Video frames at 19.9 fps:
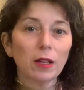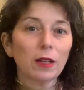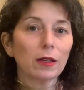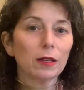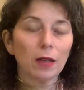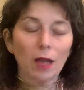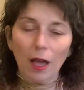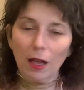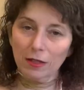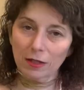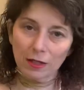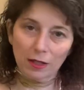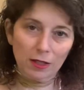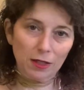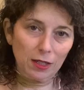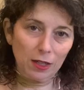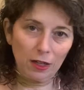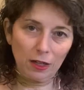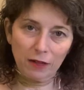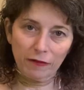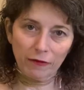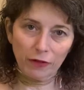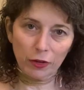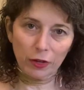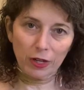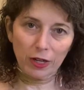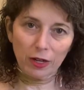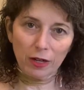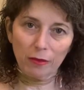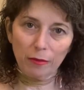Yes, it's in a
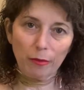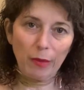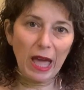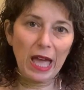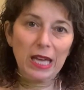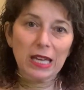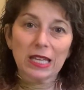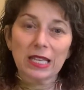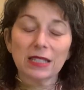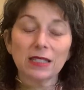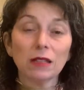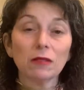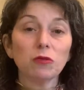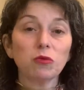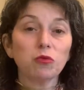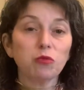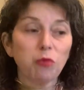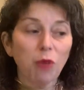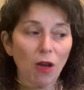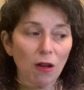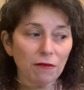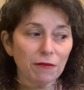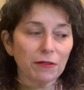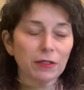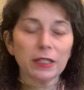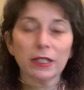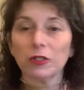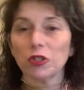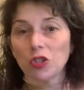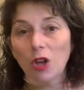converted bank. It's a
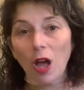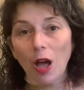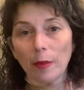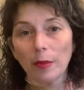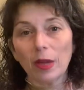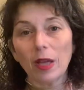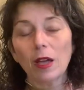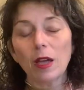lovely shop.